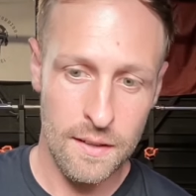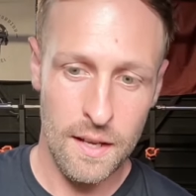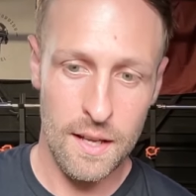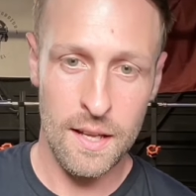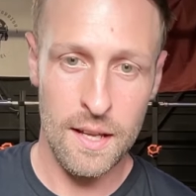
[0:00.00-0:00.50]

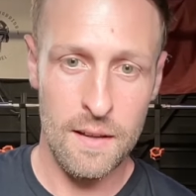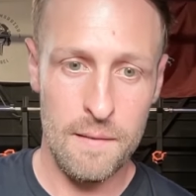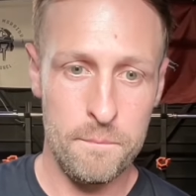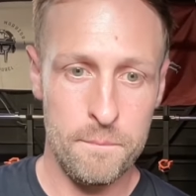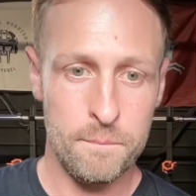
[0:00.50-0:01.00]

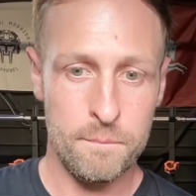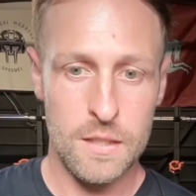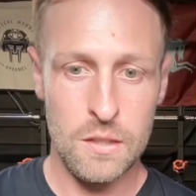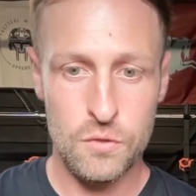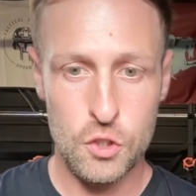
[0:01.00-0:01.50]
Um,
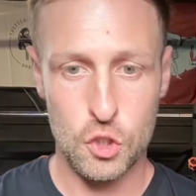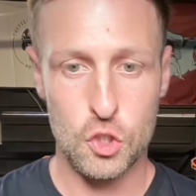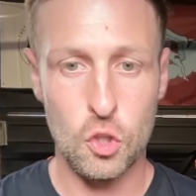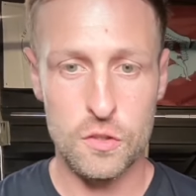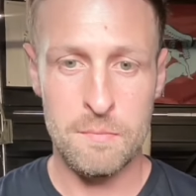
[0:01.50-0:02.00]
you've
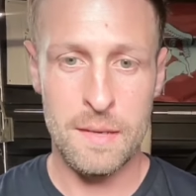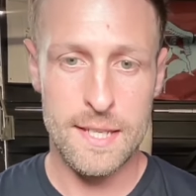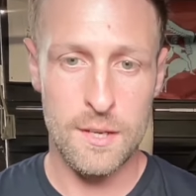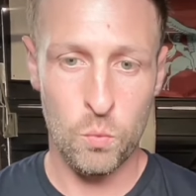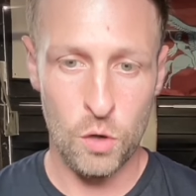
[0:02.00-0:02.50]
just got to
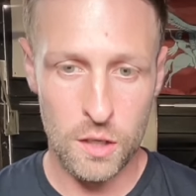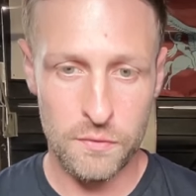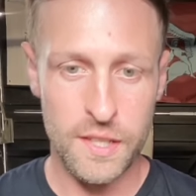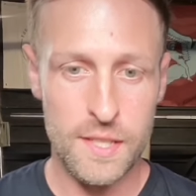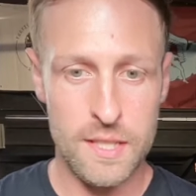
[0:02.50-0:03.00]
make it work
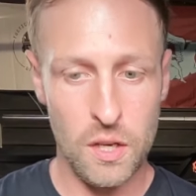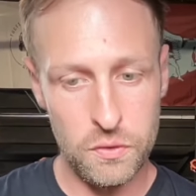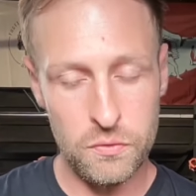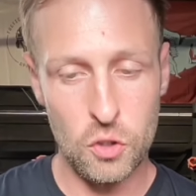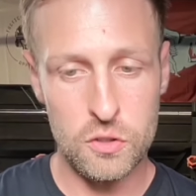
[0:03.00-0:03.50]
for yourself.
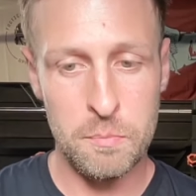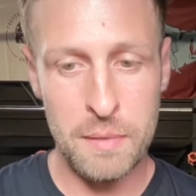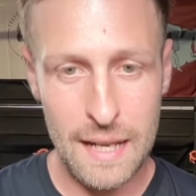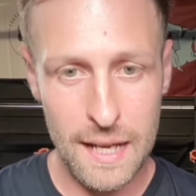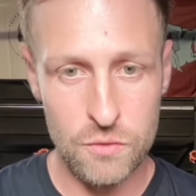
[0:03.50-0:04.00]
You've got to
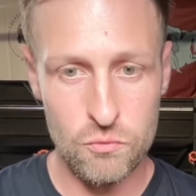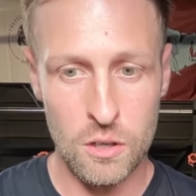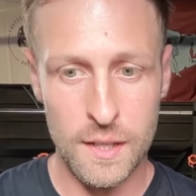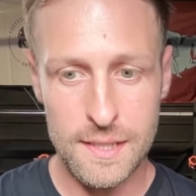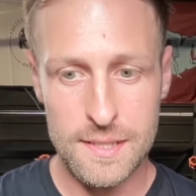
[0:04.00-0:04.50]
plan
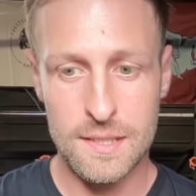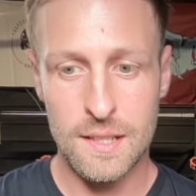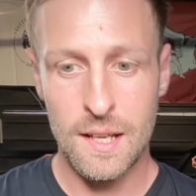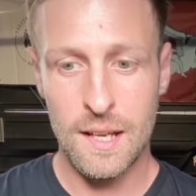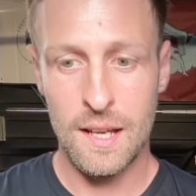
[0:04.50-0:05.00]
right.
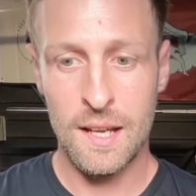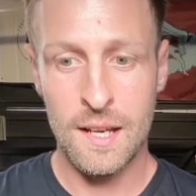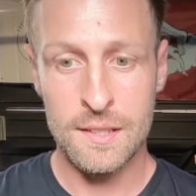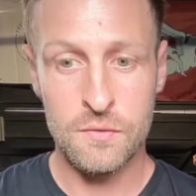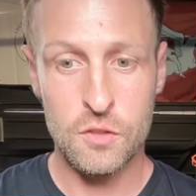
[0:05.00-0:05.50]
Uh,
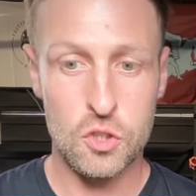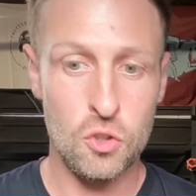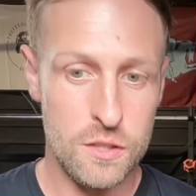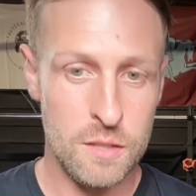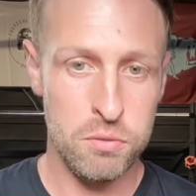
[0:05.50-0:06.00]
and you've just
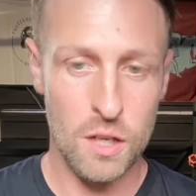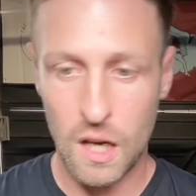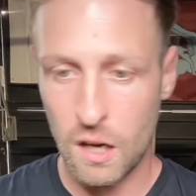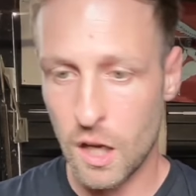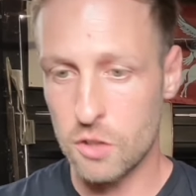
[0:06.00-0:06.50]
got to put
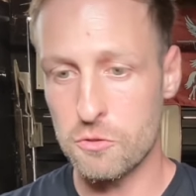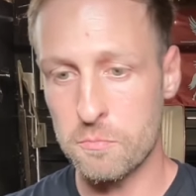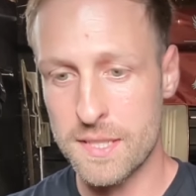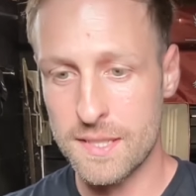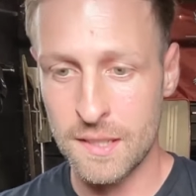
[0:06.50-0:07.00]

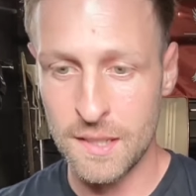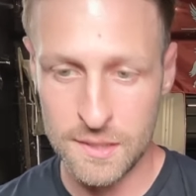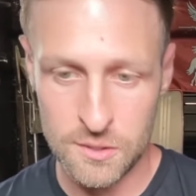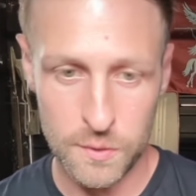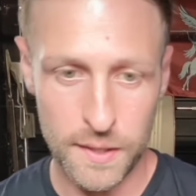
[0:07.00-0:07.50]
100%
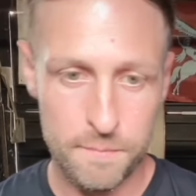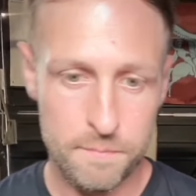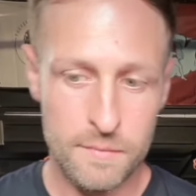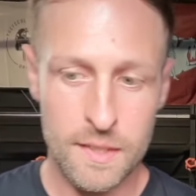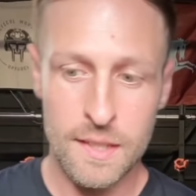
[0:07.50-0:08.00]
into it.
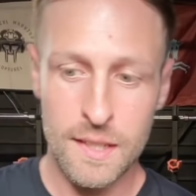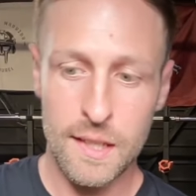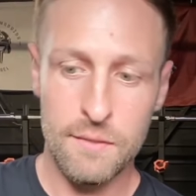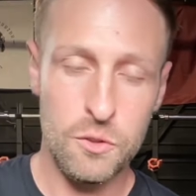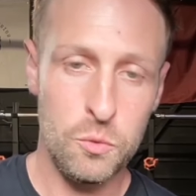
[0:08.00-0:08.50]

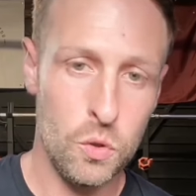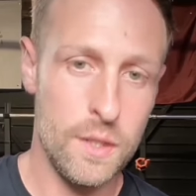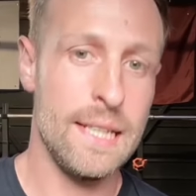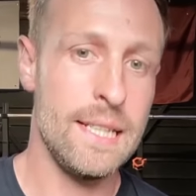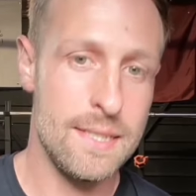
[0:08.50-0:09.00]
If you want
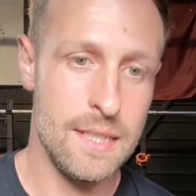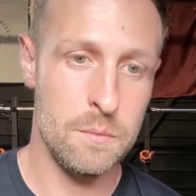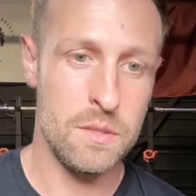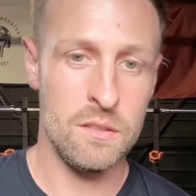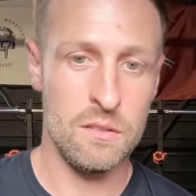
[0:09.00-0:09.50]
any
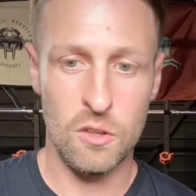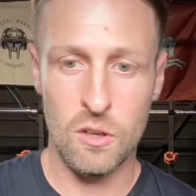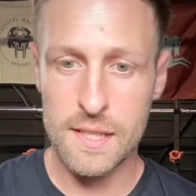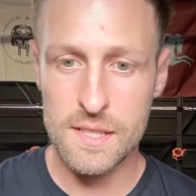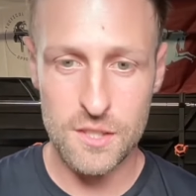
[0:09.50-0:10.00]
tips and
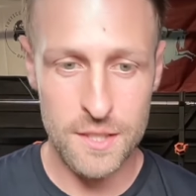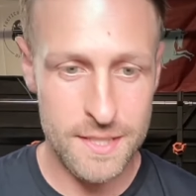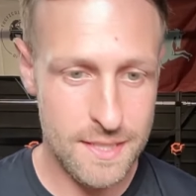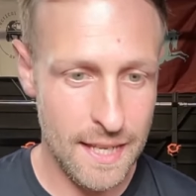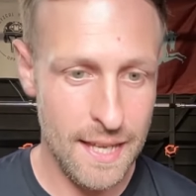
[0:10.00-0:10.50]
advice, you're
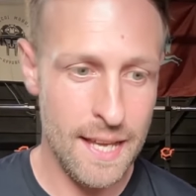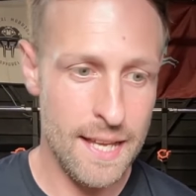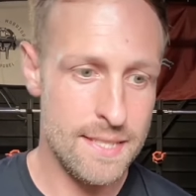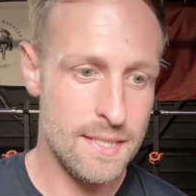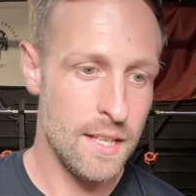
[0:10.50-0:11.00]

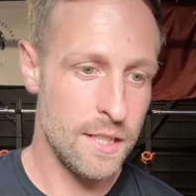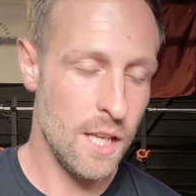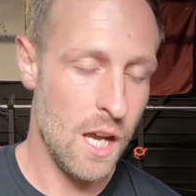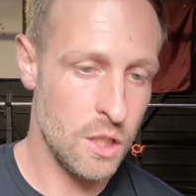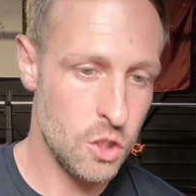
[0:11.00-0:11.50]
scared,
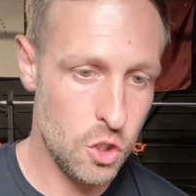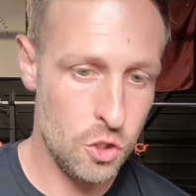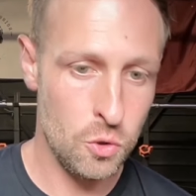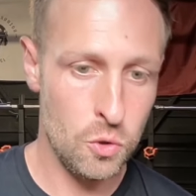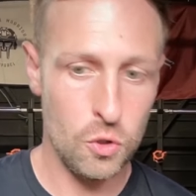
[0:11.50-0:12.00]
you're
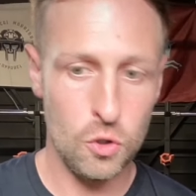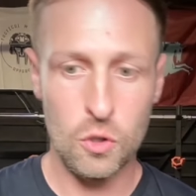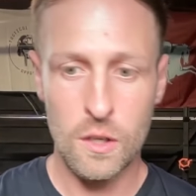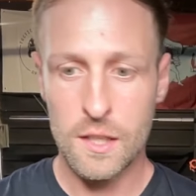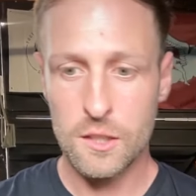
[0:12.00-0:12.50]

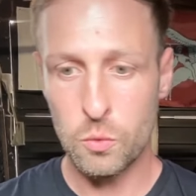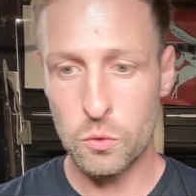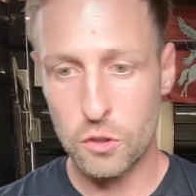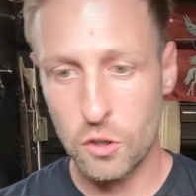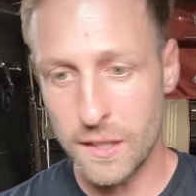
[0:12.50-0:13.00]
unsure,
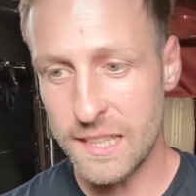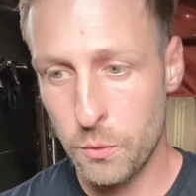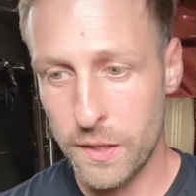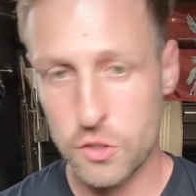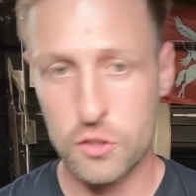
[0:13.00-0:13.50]
you've got any
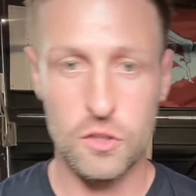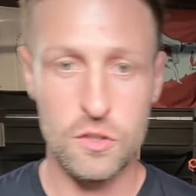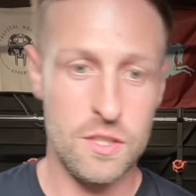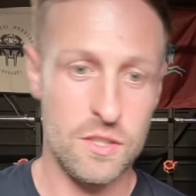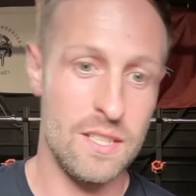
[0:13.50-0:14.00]

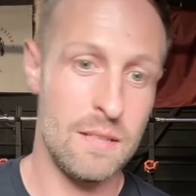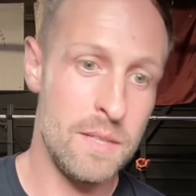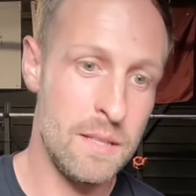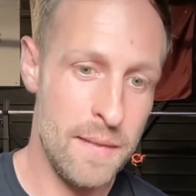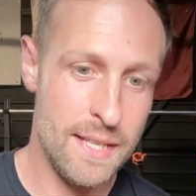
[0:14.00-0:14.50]
questions, just send
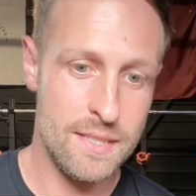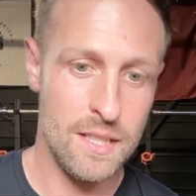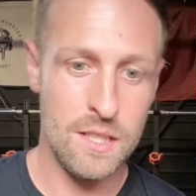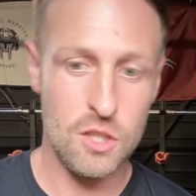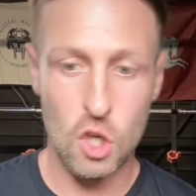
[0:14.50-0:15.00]
me a
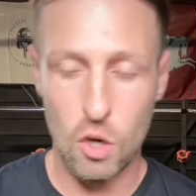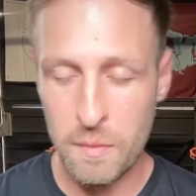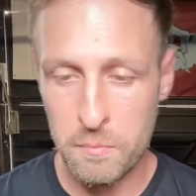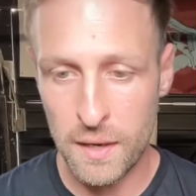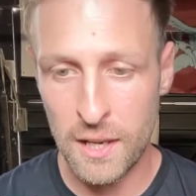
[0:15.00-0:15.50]
message,
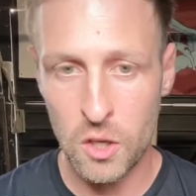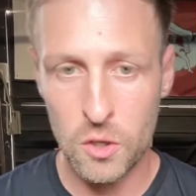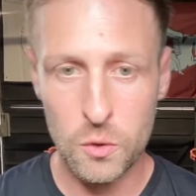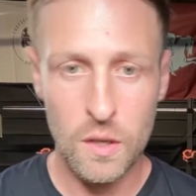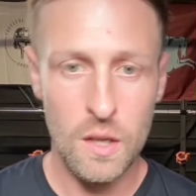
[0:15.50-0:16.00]
comment below.